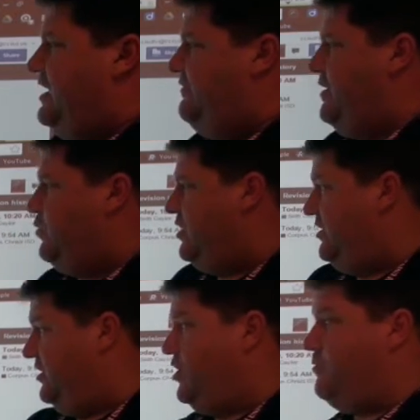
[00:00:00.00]
if I
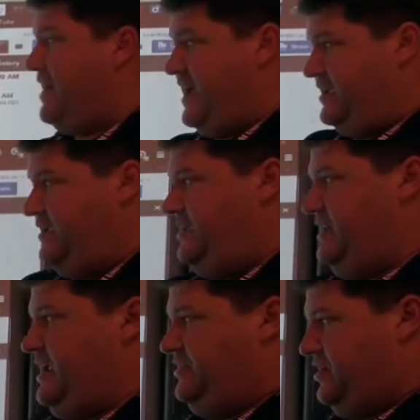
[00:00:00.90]
wanted to go back
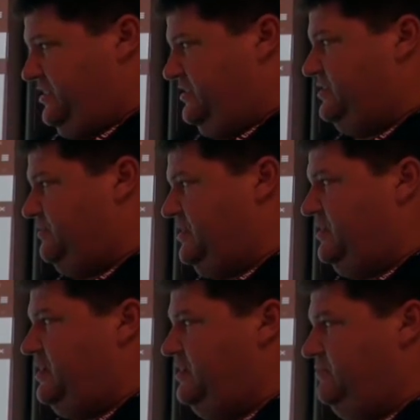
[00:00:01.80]
and I thought that
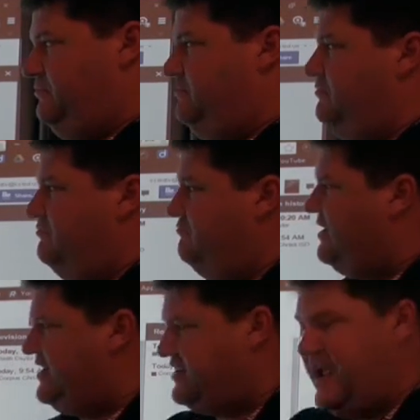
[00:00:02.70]
something
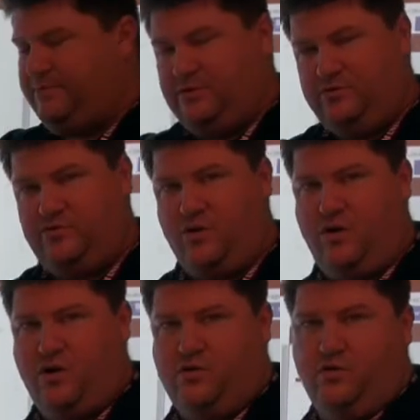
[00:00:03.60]
got typed that was
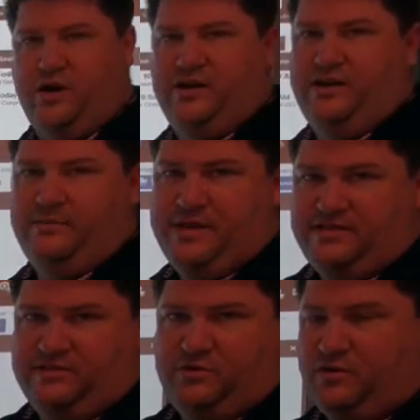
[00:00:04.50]
wrong, or I needed to make some